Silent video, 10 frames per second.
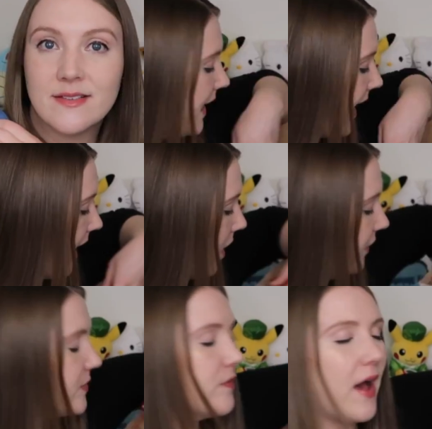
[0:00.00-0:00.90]
Now
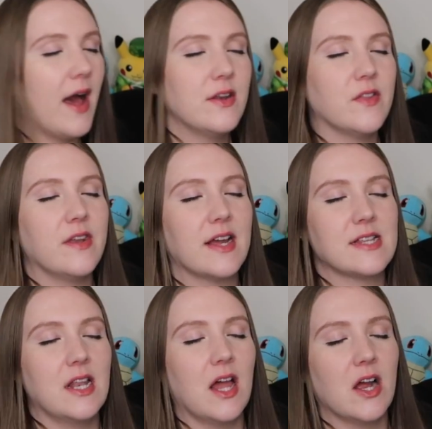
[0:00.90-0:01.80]
let's move on to the
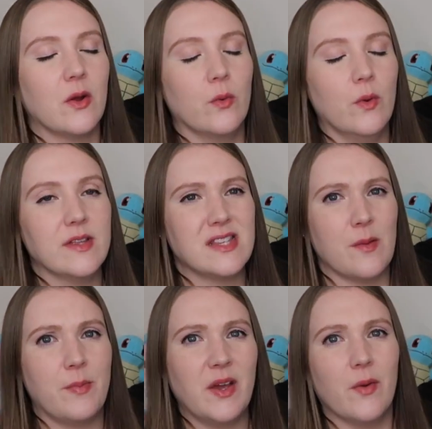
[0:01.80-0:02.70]
next large. Ooh, this
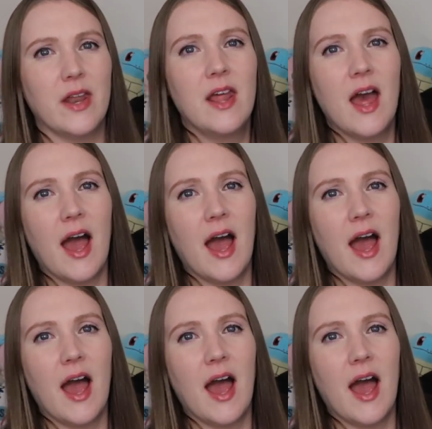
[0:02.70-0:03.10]
is a big one.